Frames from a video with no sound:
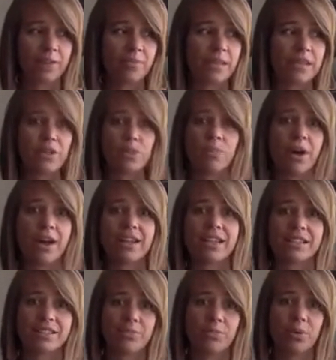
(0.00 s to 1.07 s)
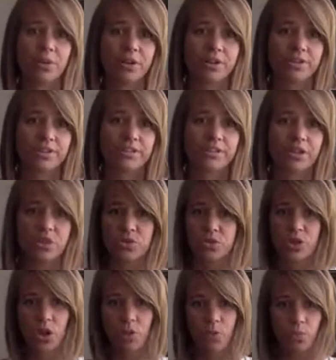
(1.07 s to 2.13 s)
in your body is important. There's
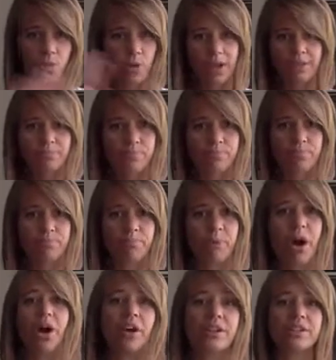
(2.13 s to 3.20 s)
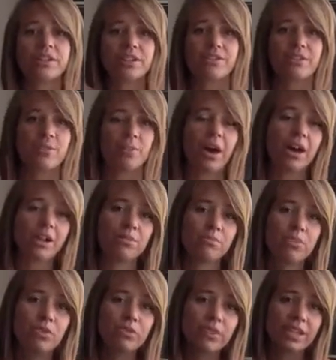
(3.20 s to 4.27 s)
no one part of the body
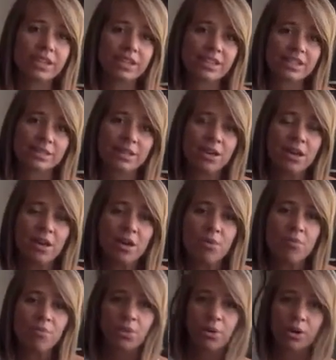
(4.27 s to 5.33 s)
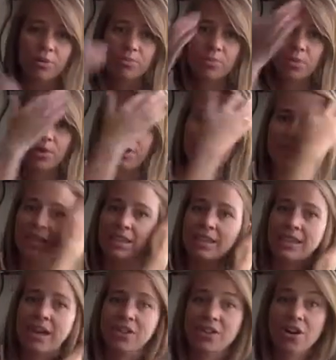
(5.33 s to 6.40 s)
moving that's more important than
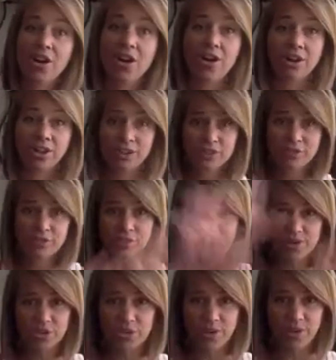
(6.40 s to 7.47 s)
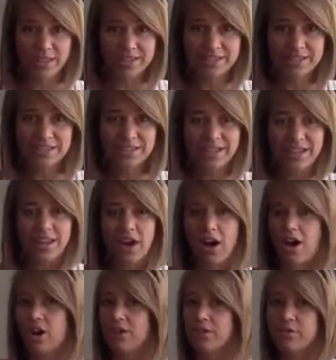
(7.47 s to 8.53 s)
the other. All of your joints,
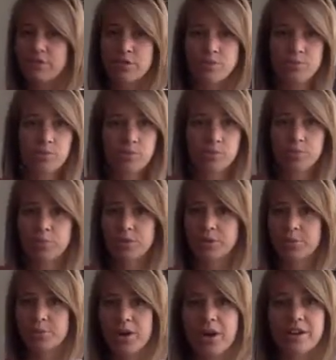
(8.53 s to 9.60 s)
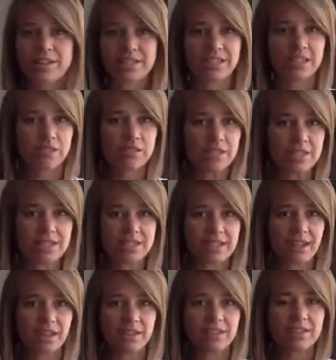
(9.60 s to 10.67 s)
all of the movable parts, even the
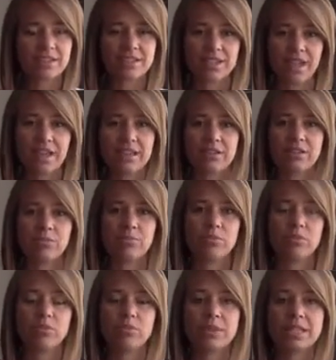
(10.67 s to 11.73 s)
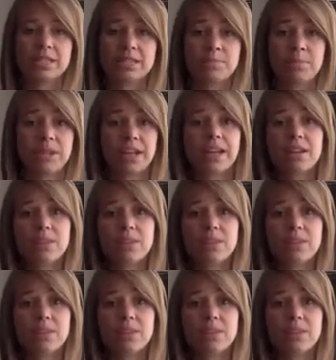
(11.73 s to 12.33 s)
subtle, slight little movements, play